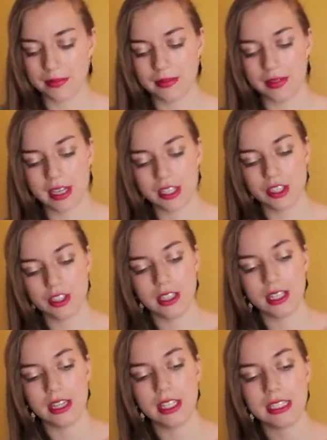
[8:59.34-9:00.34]
Next, you're going
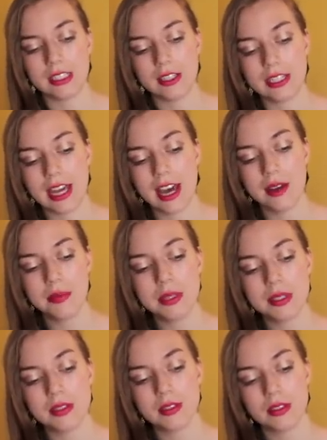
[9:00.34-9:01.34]
to get these little
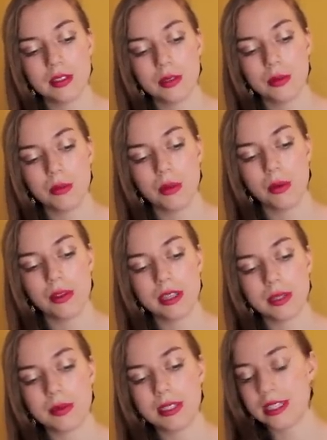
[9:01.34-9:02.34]
tabs, pull
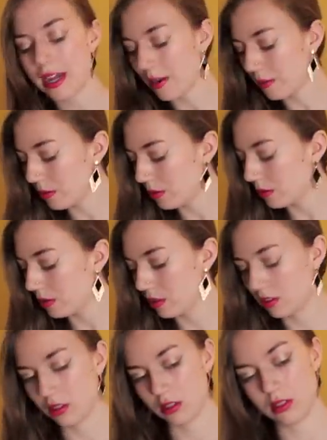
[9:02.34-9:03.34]
this one down,
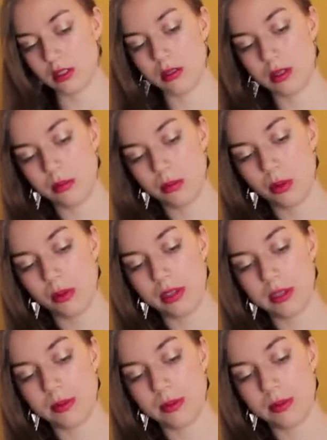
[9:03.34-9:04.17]
and pull this